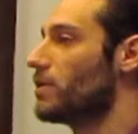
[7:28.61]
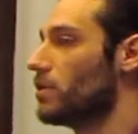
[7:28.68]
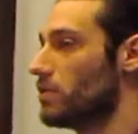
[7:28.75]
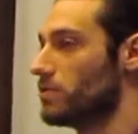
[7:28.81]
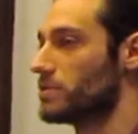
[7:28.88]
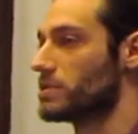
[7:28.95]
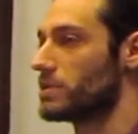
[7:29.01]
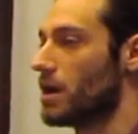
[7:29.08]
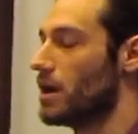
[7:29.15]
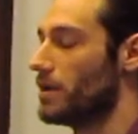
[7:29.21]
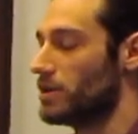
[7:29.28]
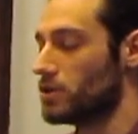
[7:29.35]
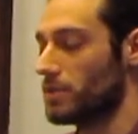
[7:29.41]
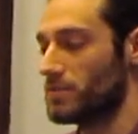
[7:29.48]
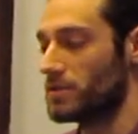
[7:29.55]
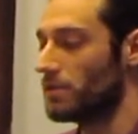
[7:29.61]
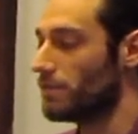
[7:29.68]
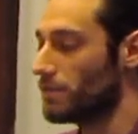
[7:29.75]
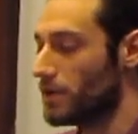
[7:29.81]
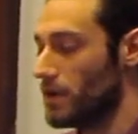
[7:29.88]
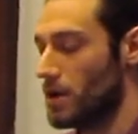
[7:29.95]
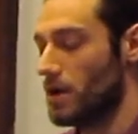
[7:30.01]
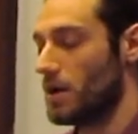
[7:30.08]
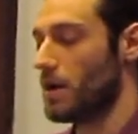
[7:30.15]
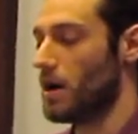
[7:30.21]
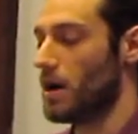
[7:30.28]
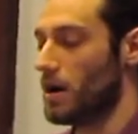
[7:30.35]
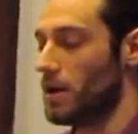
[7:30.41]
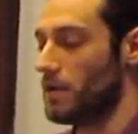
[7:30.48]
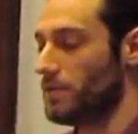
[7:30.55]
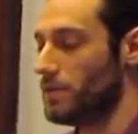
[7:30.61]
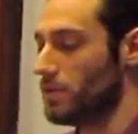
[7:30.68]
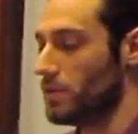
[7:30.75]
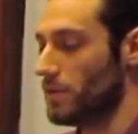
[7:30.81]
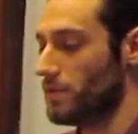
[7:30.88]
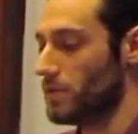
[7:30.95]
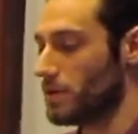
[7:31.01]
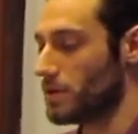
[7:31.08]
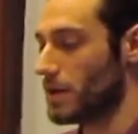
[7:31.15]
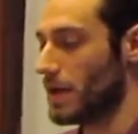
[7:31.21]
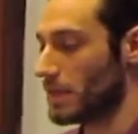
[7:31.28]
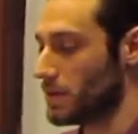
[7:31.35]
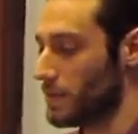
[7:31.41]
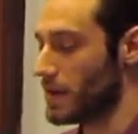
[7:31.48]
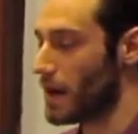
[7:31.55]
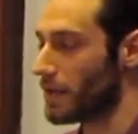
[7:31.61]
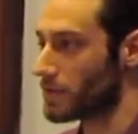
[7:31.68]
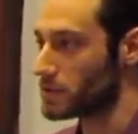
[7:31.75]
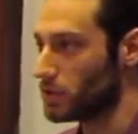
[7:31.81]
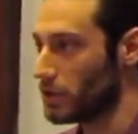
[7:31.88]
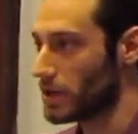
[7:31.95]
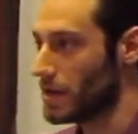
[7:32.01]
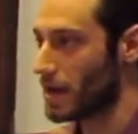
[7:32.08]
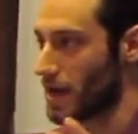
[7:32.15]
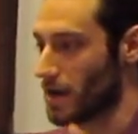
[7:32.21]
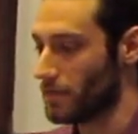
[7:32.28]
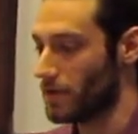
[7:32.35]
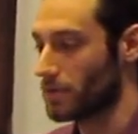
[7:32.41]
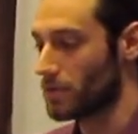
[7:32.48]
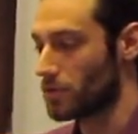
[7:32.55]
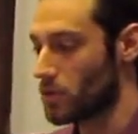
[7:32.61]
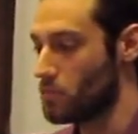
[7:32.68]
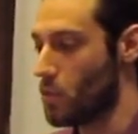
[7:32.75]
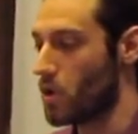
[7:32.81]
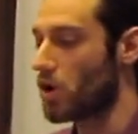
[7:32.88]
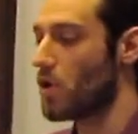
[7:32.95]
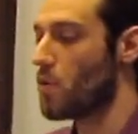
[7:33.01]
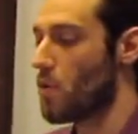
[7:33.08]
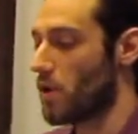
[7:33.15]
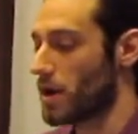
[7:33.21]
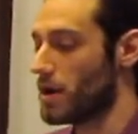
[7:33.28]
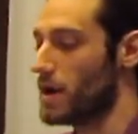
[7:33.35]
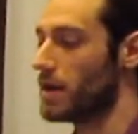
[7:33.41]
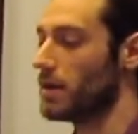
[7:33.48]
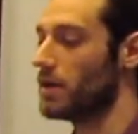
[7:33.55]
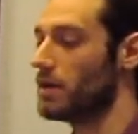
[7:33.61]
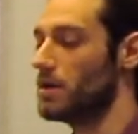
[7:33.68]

goals in terms of if you connect them together. So looking at kind of a more coordinated